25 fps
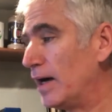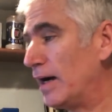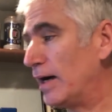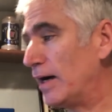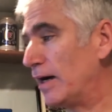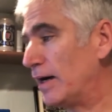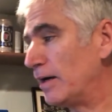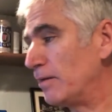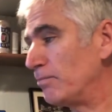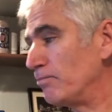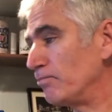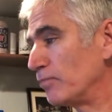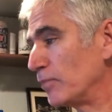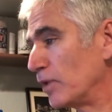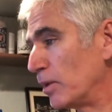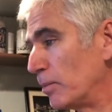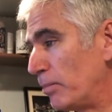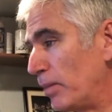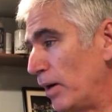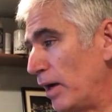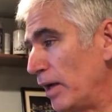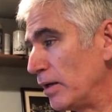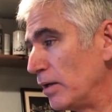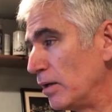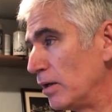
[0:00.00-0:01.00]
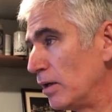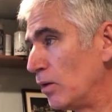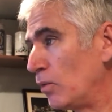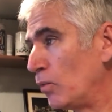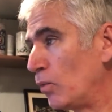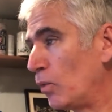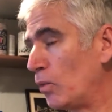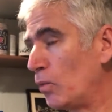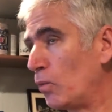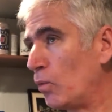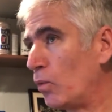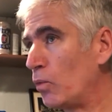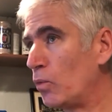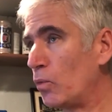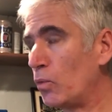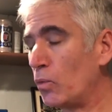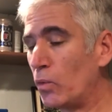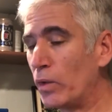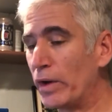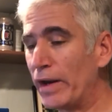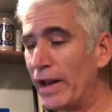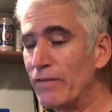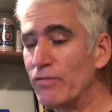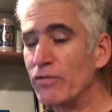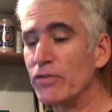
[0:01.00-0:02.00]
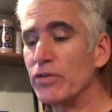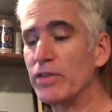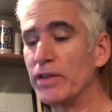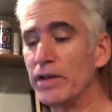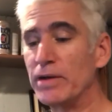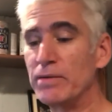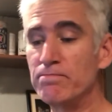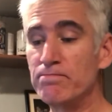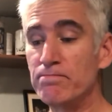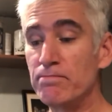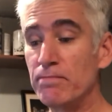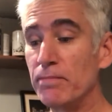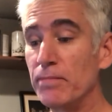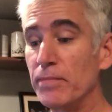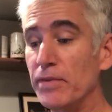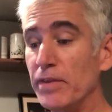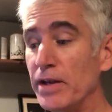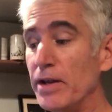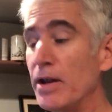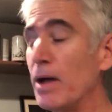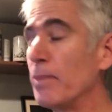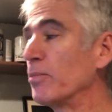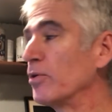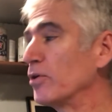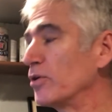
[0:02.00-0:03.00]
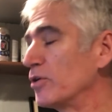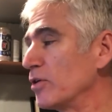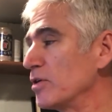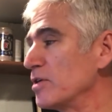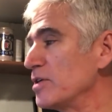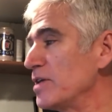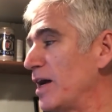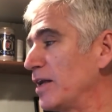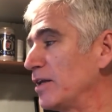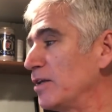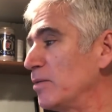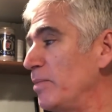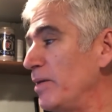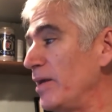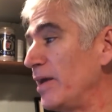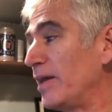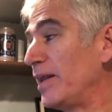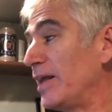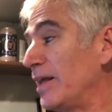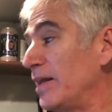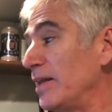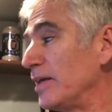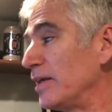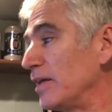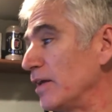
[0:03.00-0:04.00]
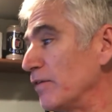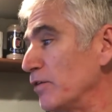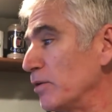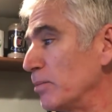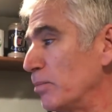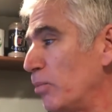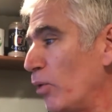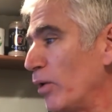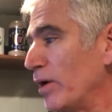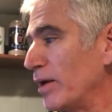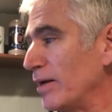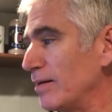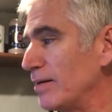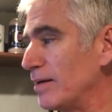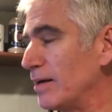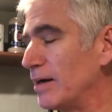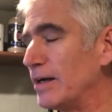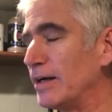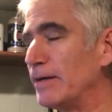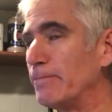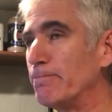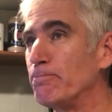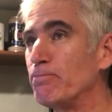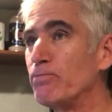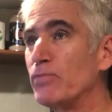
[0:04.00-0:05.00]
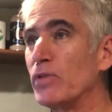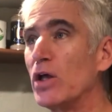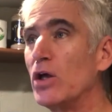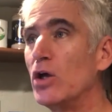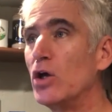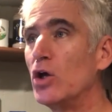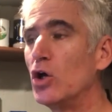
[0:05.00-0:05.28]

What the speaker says: But whatever the number turns out to be at any given point in time,